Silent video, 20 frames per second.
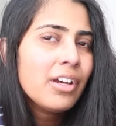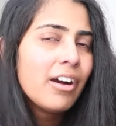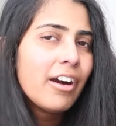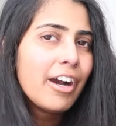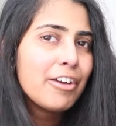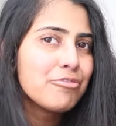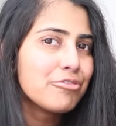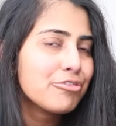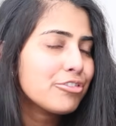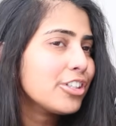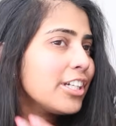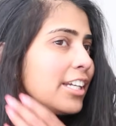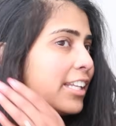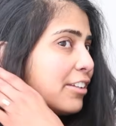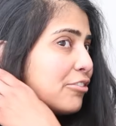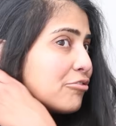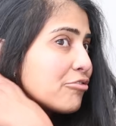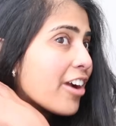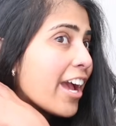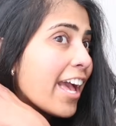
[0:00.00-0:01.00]
I
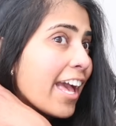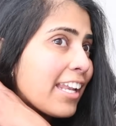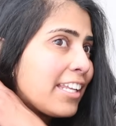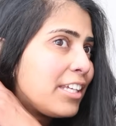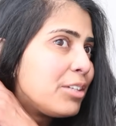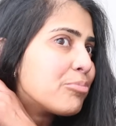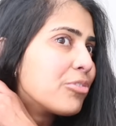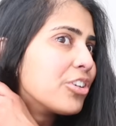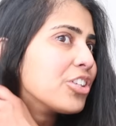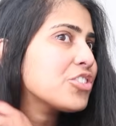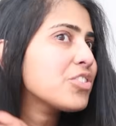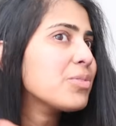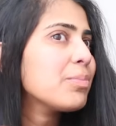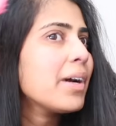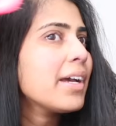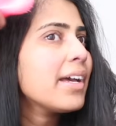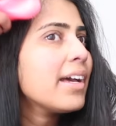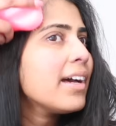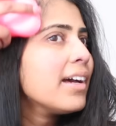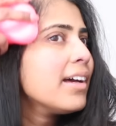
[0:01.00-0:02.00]
really rarely brush
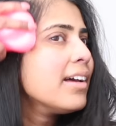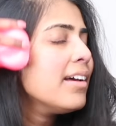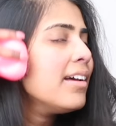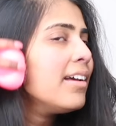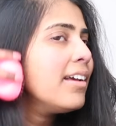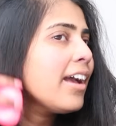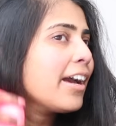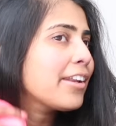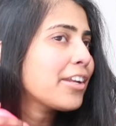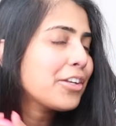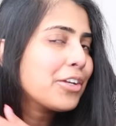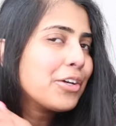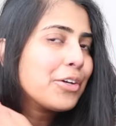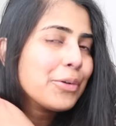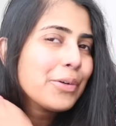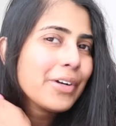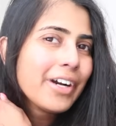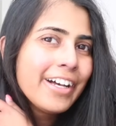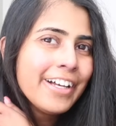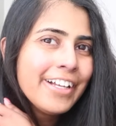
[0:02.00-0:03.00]
my hair. And I
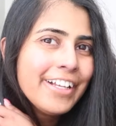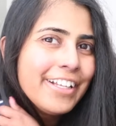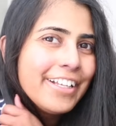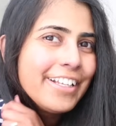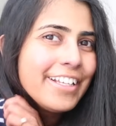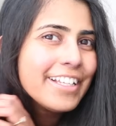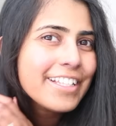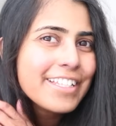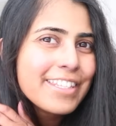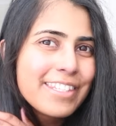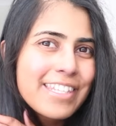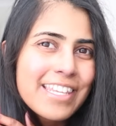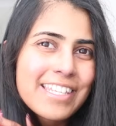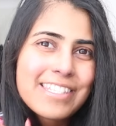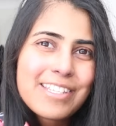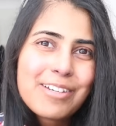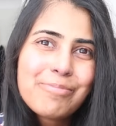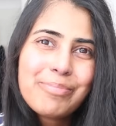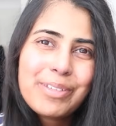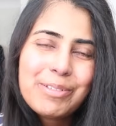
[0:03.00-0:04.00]
know there's
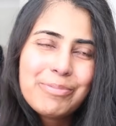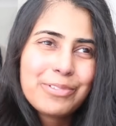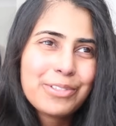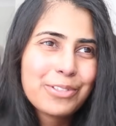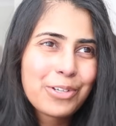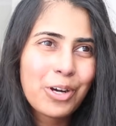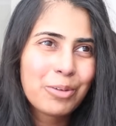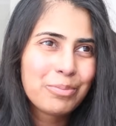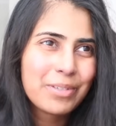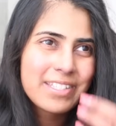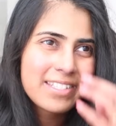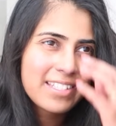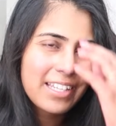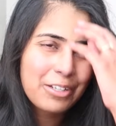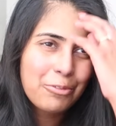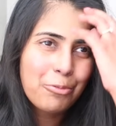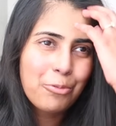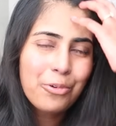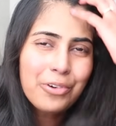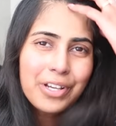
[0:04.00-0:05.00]
some people in the comments
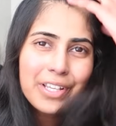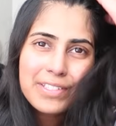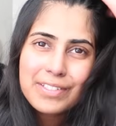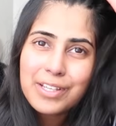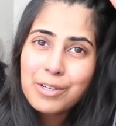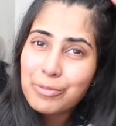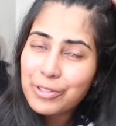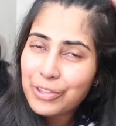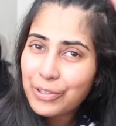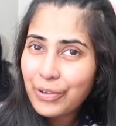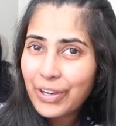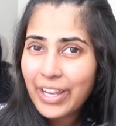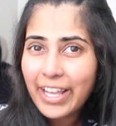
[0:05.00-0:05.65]
like, what is up with your